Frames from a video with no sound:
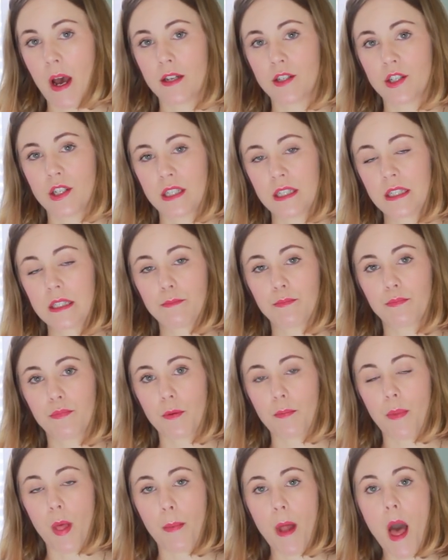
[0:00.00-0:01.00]
repurchasing...
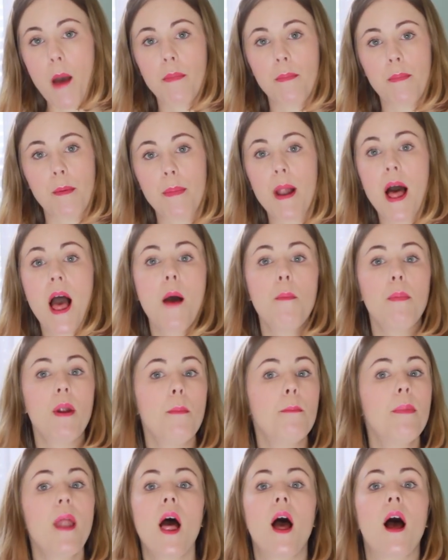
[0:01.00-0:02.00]
Blah, blah, blah, blah,
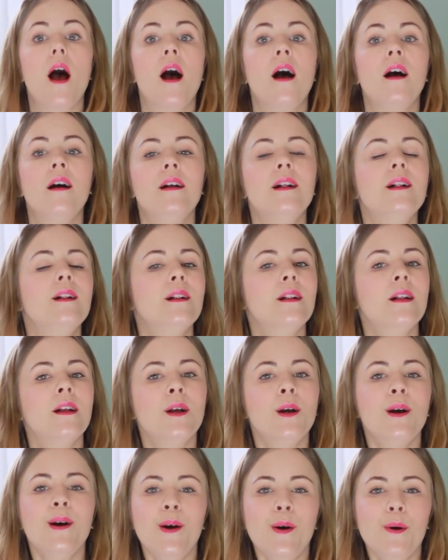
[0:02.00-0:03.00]
blah, blah.
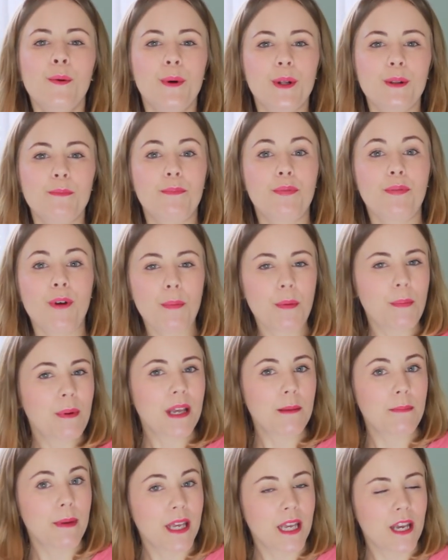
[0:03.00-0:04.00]
We'll
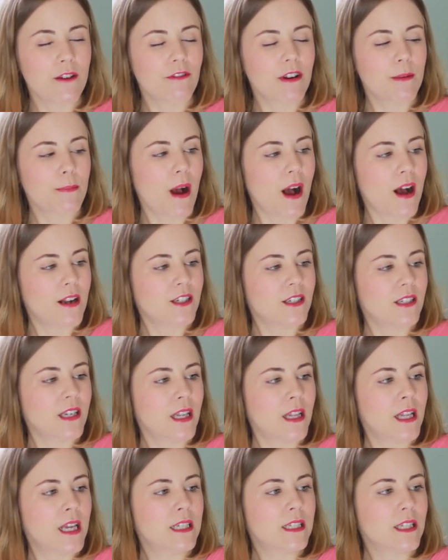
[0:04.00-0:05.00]
probably be
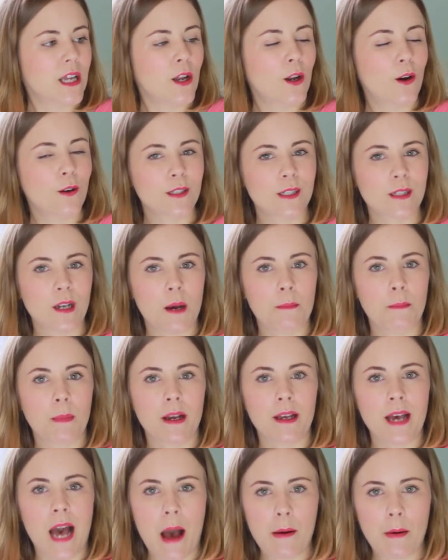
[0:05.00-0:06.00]
repurchasing this alongside
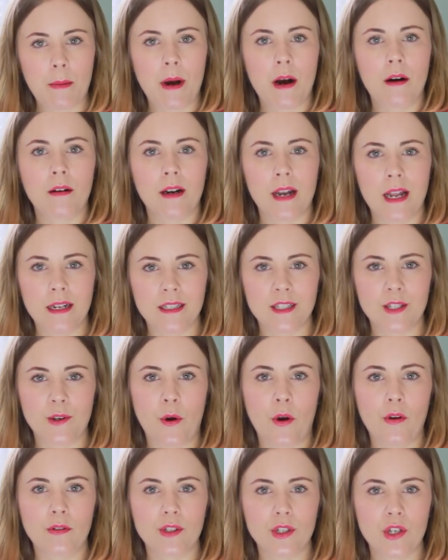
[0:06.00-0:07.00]
my chamomile cleansing
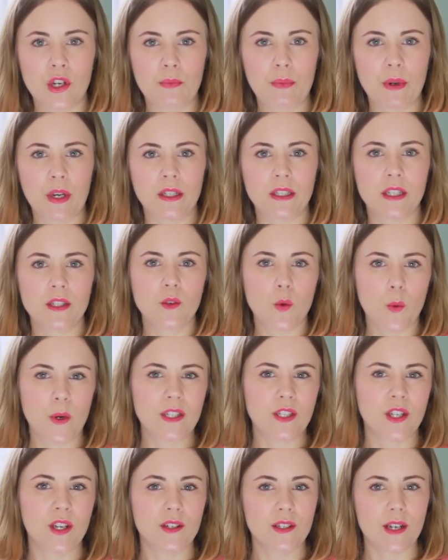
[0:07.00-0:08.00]
oil too, because it's
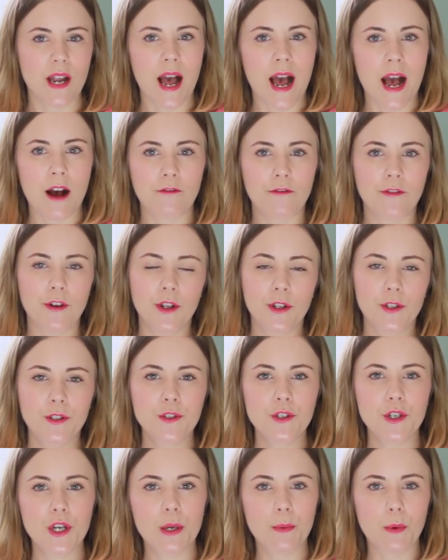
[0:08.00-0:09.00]
always good to have
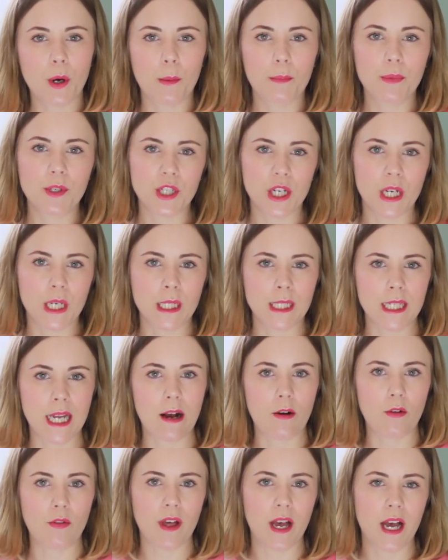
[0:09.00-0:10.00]
two options
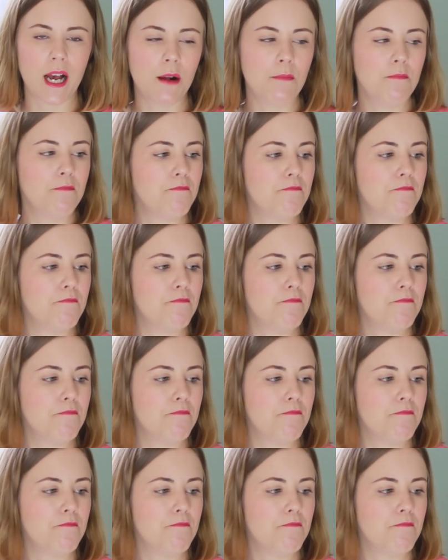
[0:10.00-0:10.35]
out there.